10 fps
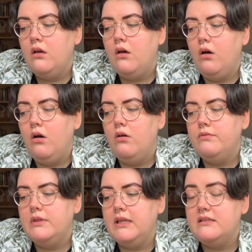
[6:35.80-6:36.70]
of
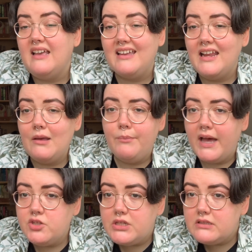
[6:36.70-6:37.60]
the secondhand
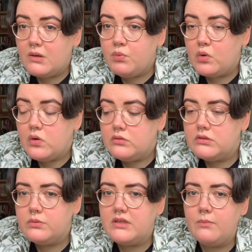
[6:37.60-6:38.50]
badges I brought
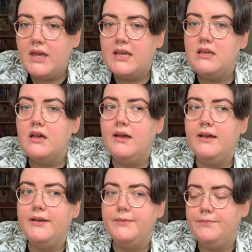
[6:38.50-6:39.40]
with me.
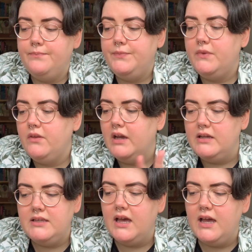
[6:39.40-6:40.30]

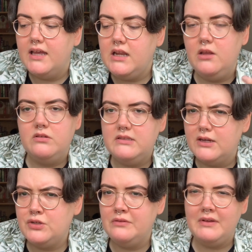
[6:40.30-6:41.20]
I had a little
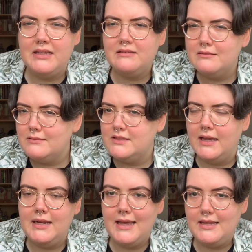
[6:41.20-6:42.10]
section of like
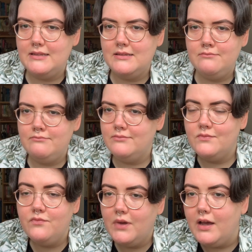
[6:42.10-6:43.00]
secondhand
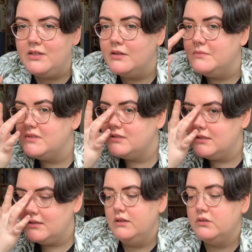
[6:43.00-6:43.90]
items,
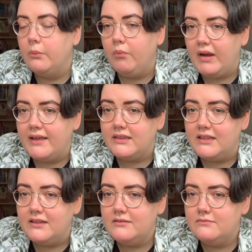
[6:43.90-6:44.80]
so I'm glad
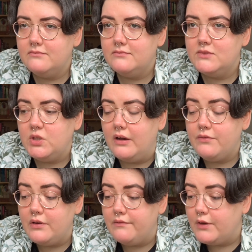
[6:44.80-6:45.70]
that 2 out of
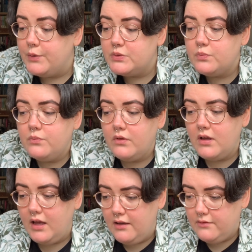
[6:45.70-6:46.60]
3 of those
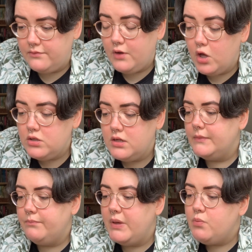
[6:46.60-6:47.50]
have gone.
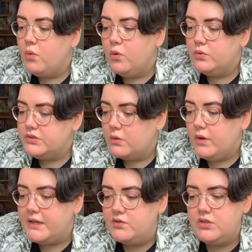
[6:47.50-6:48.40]
People were also
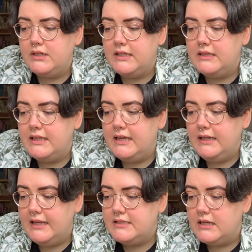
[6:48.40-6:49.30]
quite interested in the
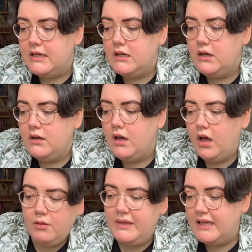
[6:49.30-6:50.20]
glitter
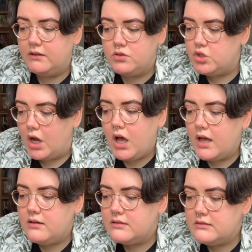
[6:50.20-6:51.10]
calming
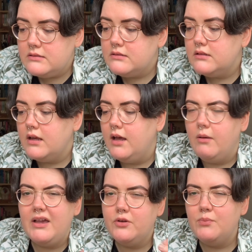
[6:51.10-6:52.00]
jars.
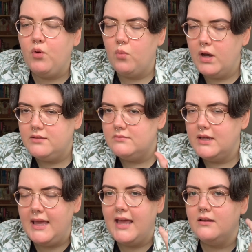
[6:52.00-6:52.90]
I only brought 1.
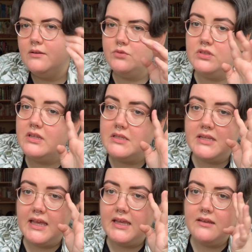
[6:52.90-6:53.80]
Again, it was just to
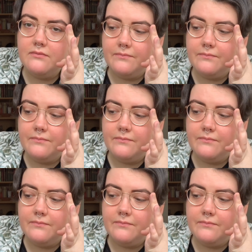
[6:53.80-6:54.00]
see